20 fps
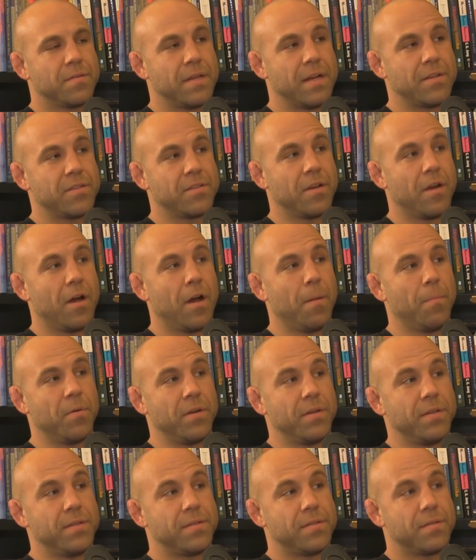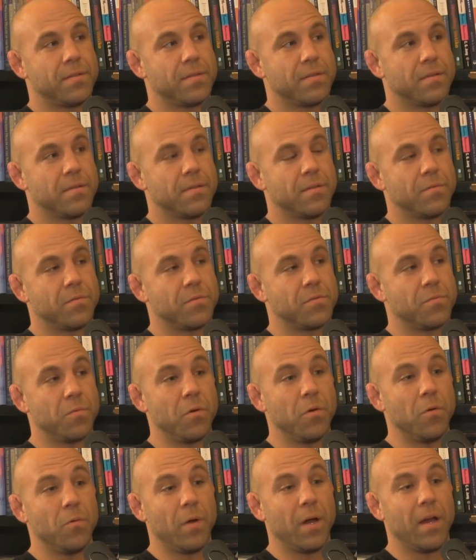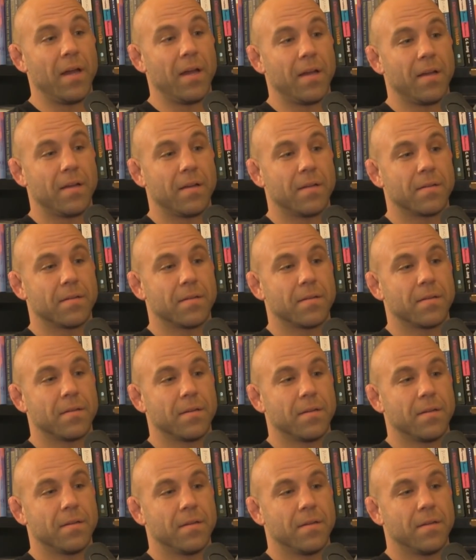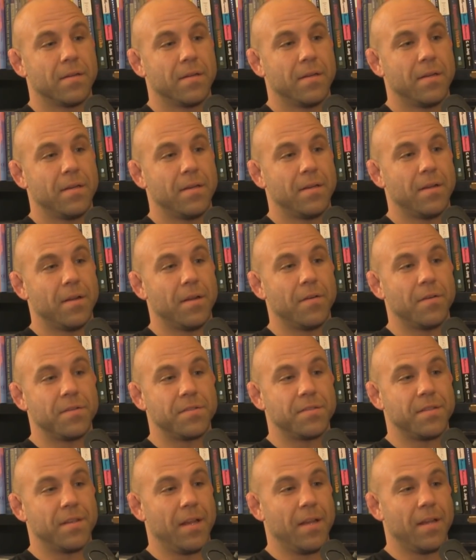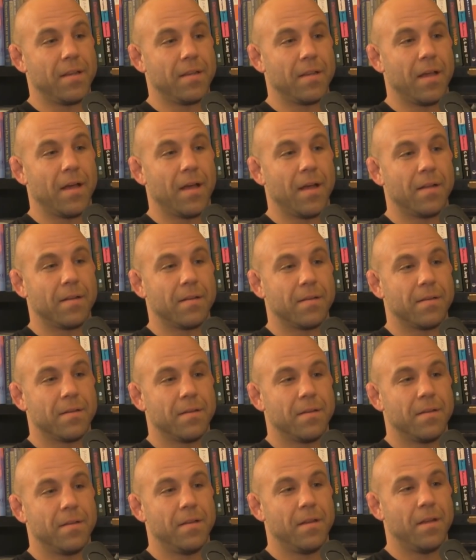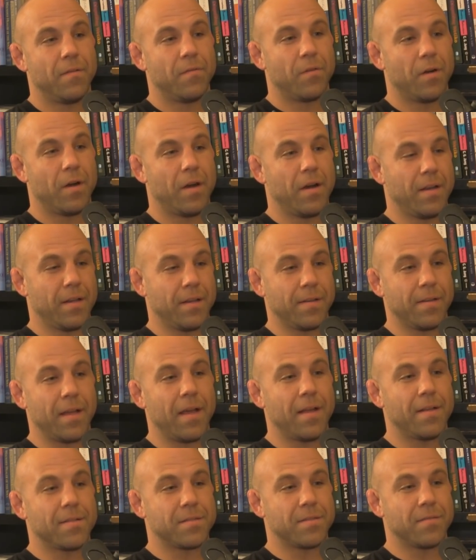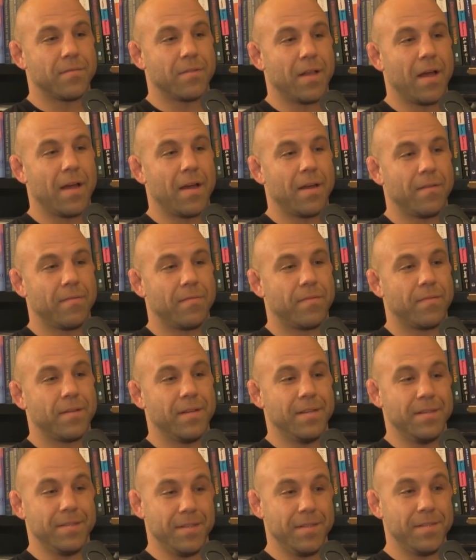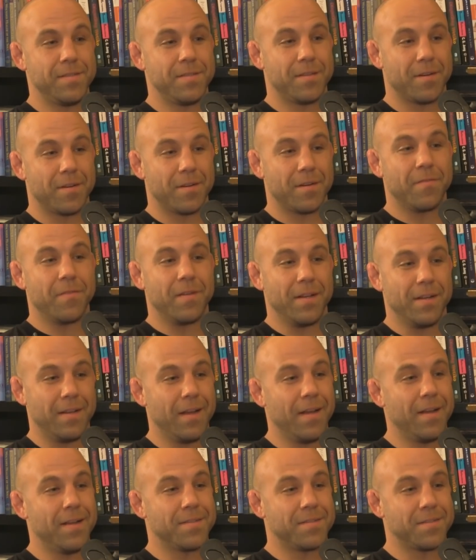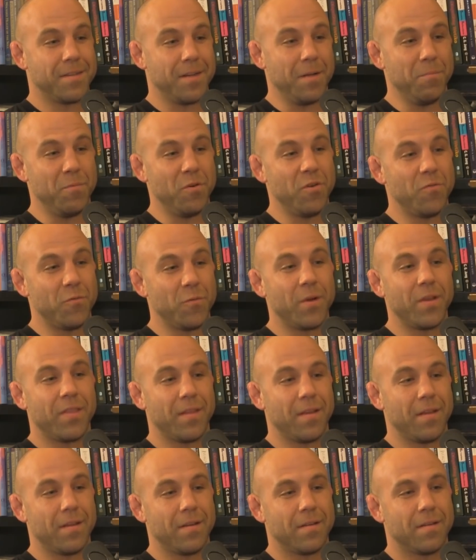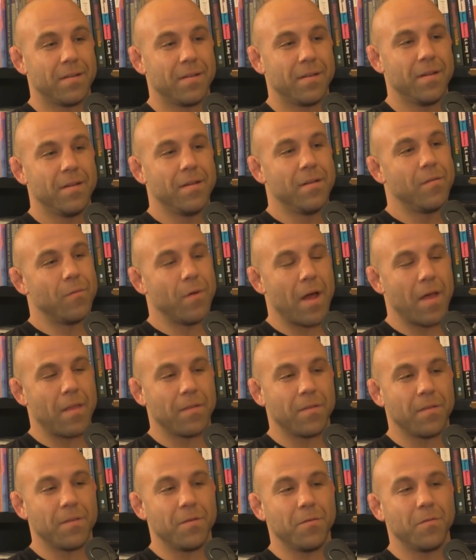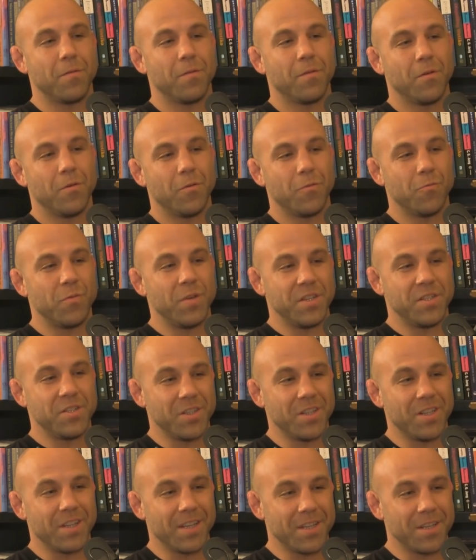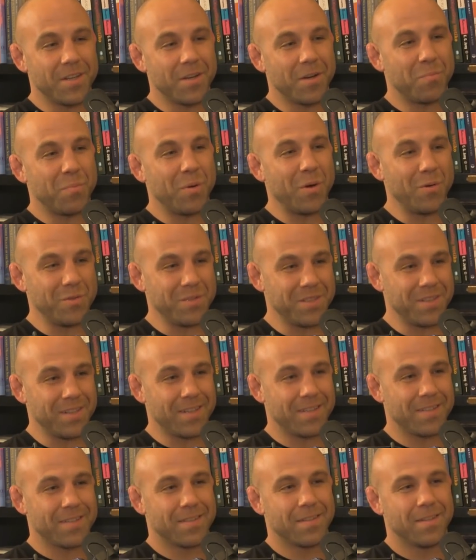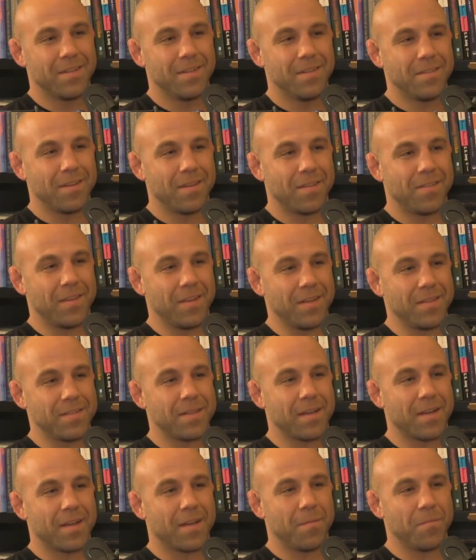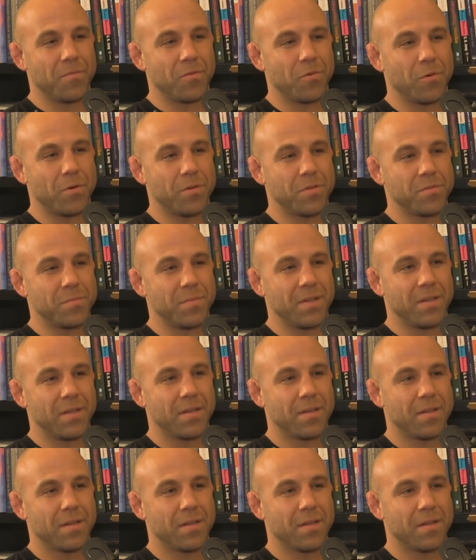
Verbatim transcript: was actually Aubrey's. It was Wu Wei, mm-hmm. and understanding that never-ending dance of life mm-hmm. is easier if I dance and I move with it, rather than rigidly opposing yeah. the things that come towards me.